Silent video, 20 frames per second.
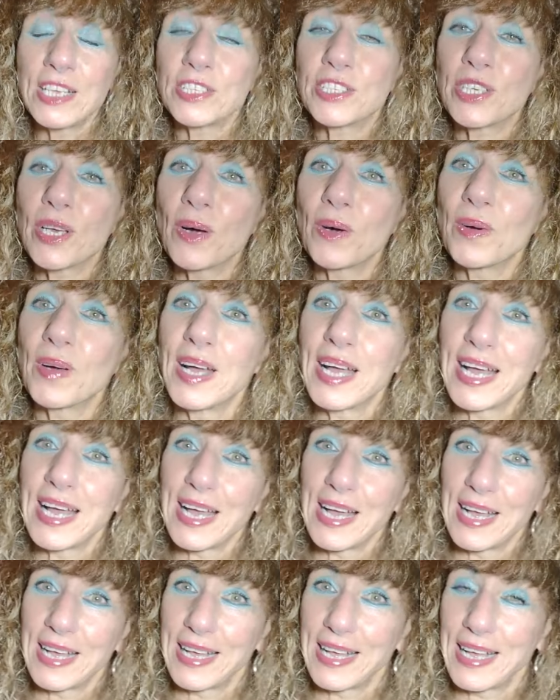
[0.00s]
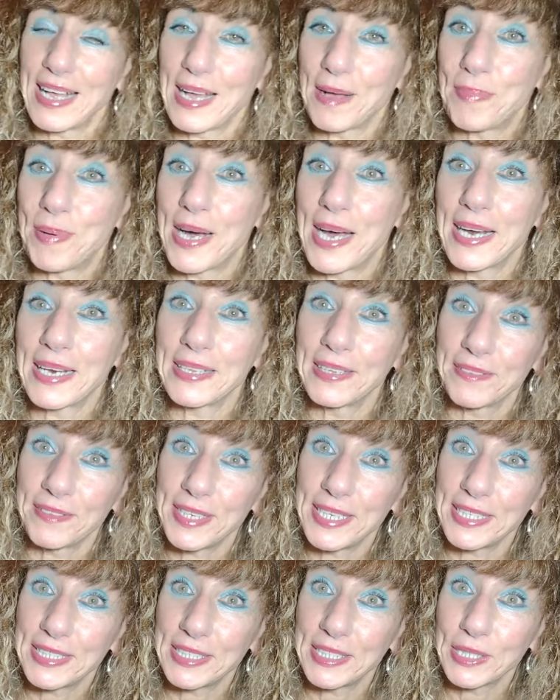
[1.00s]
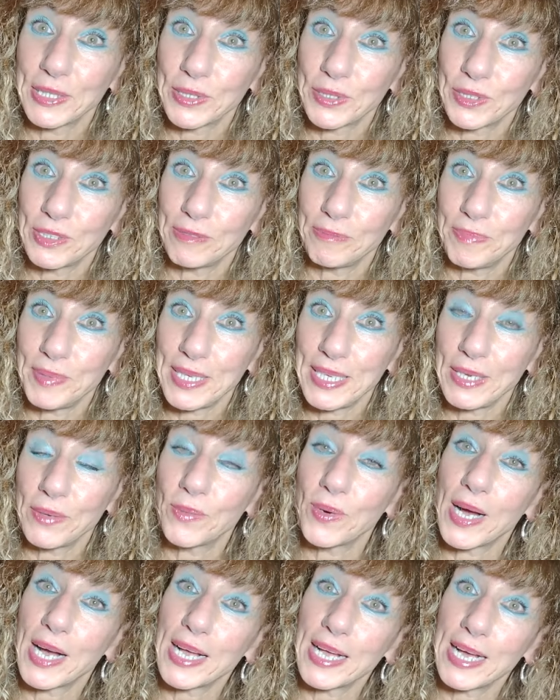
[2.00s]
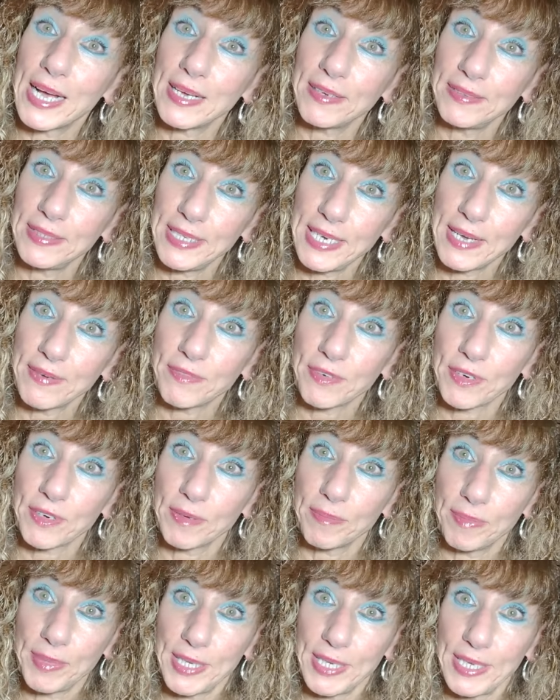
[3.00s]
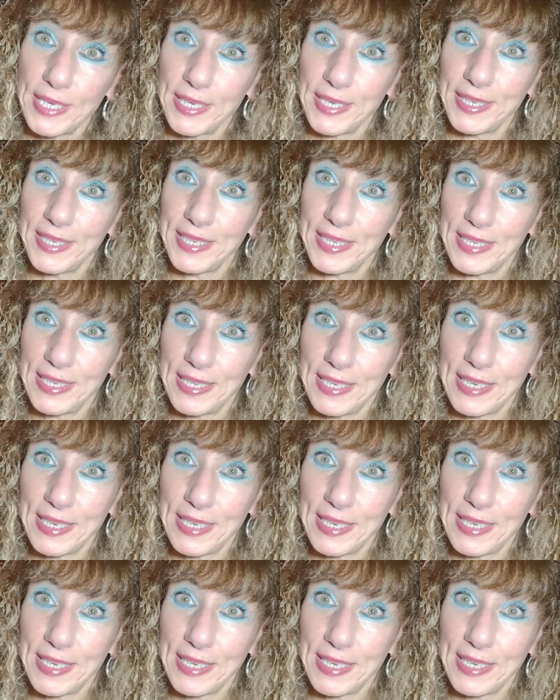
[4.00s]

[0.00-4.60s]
So part of the reason could be why I've never been,